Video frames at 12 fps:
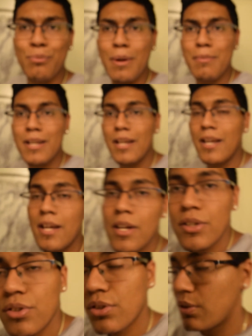baby.
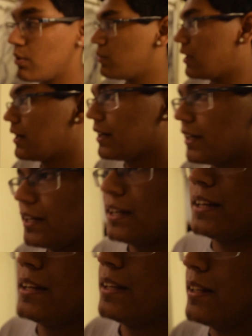So uh,
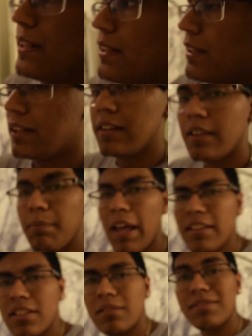the
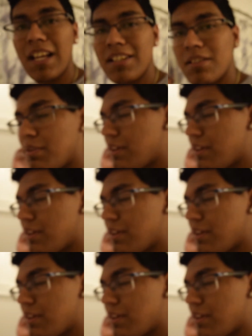bathtub is actually